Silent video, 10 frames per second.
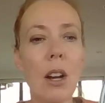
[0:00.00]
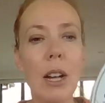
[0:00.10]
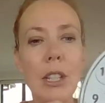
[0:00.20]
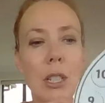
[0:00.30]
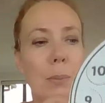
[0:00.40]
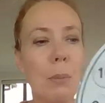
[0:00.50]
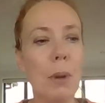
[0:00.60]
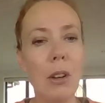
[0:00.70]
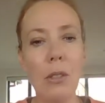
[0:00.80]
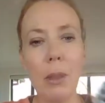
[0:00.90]
I just put
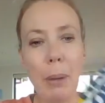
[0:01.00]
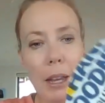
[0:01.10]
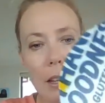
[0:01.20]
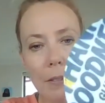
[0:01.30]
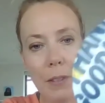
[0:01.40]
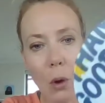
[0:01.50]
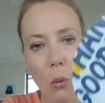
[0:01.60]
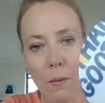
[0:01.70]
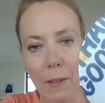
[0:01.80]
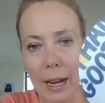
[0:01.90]
mine on the back of the
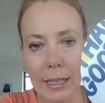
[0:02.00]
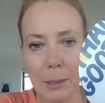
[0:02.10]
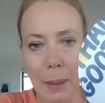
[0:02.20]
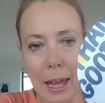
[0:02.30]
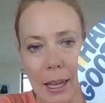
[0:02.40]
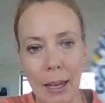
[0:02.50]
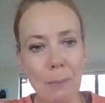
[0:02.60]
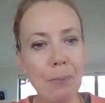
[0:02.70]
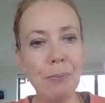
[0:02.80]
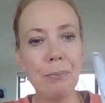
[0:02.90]
cornflakes pack
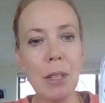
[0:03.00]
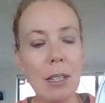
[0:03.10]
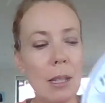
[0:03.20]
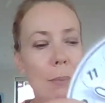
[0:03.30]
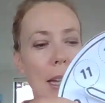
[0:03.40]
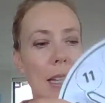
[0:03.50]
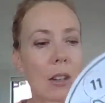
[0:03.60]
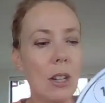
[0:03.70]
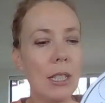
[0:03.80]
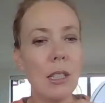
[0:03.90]
to make it
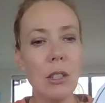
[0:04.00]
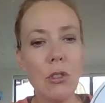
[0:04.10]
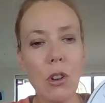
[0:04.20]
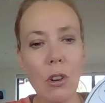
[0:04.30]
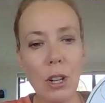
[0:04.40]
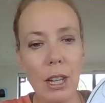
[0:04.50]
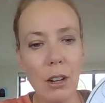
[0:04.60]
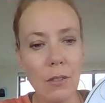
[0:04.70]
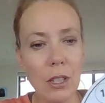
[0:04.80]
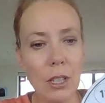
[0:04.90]
nice and strong, and
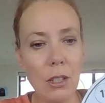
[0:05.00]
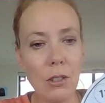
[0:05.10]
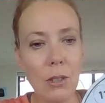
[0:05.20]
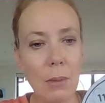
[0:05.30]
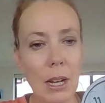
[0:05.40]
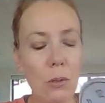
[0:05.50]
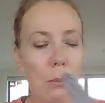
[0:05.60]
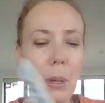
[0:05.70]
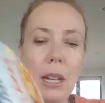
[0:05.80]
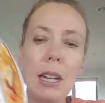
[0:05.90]
I've just used my little
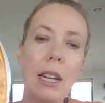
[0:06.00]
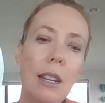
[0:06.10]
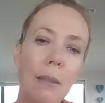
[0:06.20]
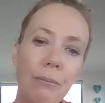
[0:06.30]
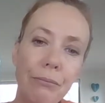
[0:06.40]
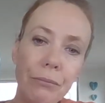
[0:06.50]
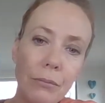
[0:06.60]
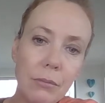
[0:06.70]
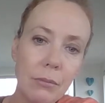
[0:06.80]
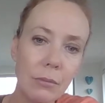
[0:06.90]
pin here.
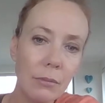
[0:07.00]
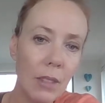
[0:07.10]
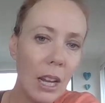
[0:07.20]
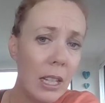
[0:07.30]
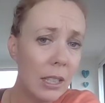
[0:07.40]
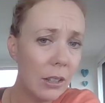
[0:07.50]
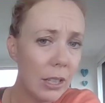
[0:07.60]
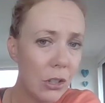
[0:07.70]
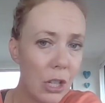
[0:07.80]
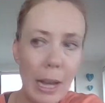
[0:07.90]
So it
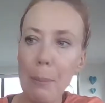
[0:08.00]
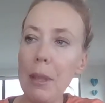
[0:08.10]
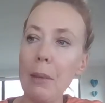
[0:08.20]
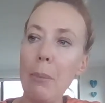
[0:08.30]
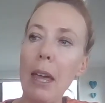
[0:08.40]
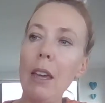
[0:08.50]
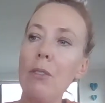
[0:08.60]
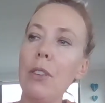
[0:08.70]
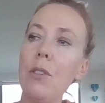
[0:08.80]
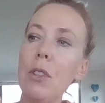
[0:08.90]
is sharp at the back.
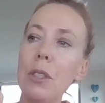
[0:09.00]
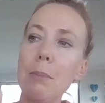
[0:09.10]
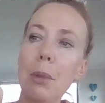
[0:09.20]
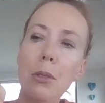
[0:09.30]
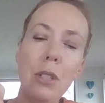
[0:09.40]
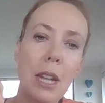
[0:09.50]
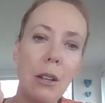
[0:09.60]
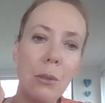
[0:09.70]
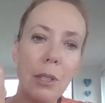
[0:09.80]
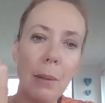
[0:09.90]
If you've got some blue
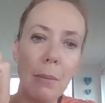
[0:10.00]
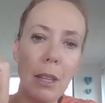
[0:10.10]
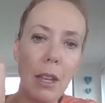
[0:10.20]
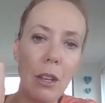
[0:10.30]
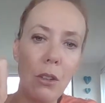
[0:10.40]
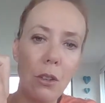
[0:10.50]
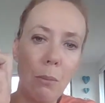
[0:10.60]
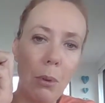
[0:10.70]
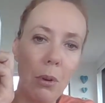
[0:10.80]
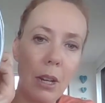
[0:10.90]
tack or something that you could
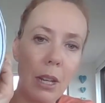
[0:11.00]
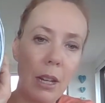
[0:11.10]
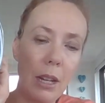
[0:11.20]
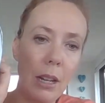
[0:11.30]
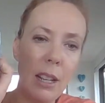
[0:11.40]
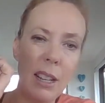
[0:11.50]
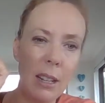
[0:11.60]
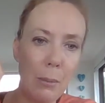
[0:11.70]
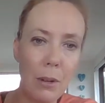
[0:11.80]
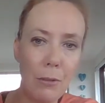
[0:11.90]
put in, like
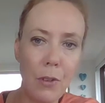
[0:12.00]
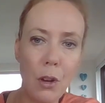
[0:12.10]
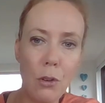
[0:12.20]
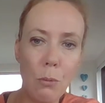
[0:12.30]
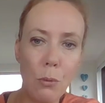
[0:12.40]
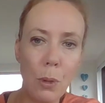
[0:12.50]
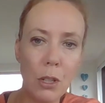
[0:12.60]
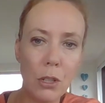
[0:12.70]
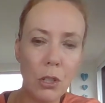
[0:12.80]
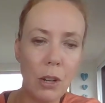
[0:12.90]
a bit of foam or
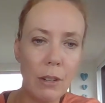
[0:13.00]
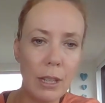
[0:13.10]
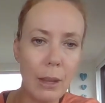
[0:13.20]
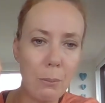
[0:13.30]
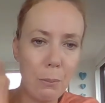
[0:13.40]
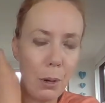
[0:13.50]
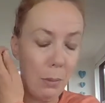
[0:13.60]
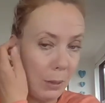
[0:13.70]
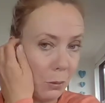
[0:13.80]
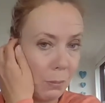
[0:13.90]
polystyrene, that
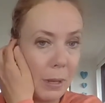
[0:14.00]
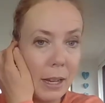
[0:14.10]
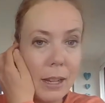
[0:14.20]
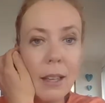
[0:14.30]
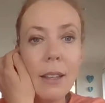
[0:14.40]
probably would be